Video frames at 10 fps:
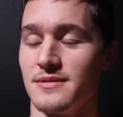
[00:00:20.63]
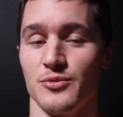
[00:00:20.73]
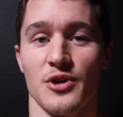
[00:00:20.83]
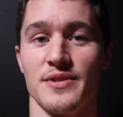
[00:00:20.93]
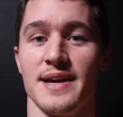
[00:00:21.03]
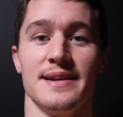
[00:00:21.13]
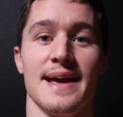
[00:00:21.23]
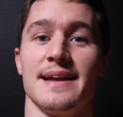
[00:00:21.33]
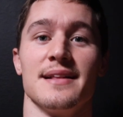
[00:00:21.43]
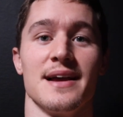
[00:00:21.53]
We're on that
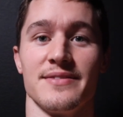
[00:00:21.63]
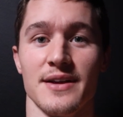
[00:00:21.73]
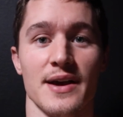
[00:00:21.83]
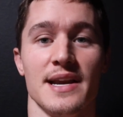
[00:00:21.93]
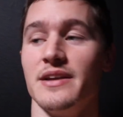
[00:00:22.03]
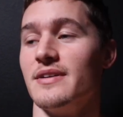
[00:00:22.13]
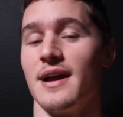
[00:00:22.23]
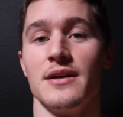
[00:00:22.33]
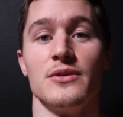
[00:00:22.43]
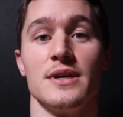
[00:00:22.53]
dad life now. I ain't even
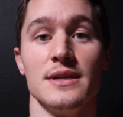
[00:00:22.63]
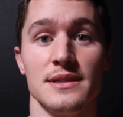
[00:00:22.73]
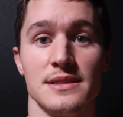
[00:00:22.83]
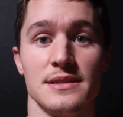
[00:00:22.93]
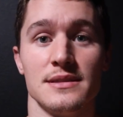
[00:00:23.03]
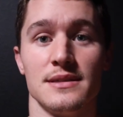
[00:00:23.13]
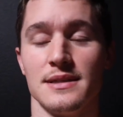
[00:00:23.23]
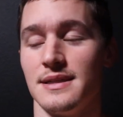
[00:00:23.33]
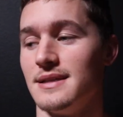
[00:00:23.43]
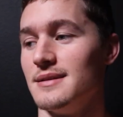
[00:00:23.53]
got no kids.
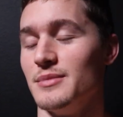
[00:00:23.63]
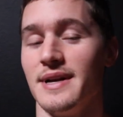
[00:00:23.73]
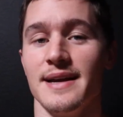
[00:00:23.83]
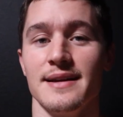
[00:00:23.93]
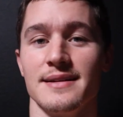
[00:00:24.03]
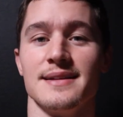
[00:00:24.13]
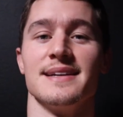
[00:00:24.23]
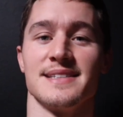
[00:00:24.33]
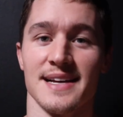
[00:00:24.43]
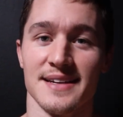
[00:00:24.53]
But hey,
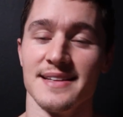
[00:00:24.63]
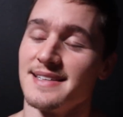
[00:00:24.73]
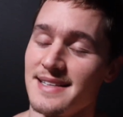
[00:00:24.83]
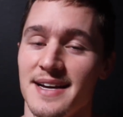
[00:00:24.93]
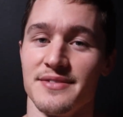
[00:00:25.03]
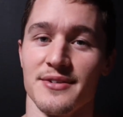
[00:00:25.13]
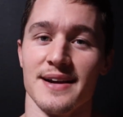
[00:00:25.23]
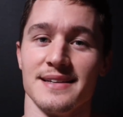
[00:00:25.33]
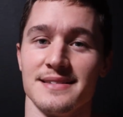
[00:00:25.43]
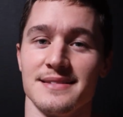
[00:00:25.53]
that's that's life,
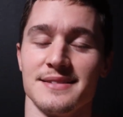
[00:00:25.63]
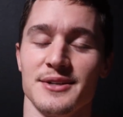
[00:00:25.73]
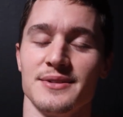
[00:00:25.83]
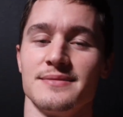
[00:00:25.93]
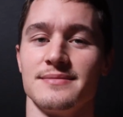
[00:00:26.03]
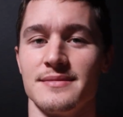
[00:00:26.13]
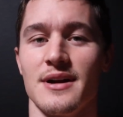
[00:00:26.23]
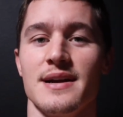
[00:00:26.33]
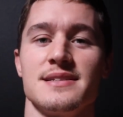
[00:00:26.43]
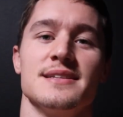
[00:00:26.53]
right? So, all
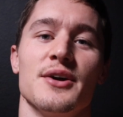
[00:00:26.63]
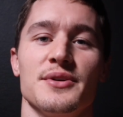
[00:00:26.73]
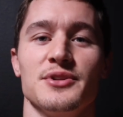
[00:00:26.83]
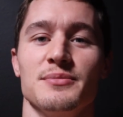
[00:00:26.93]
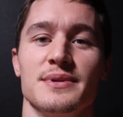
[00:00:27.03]
right, see y'all in a little